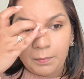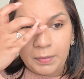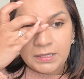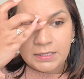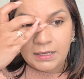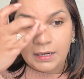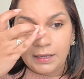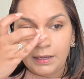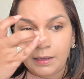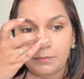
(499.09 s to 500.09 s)

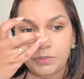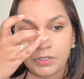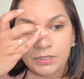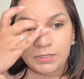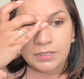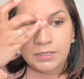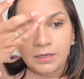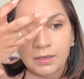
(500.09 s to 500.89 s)
Basically, I'm just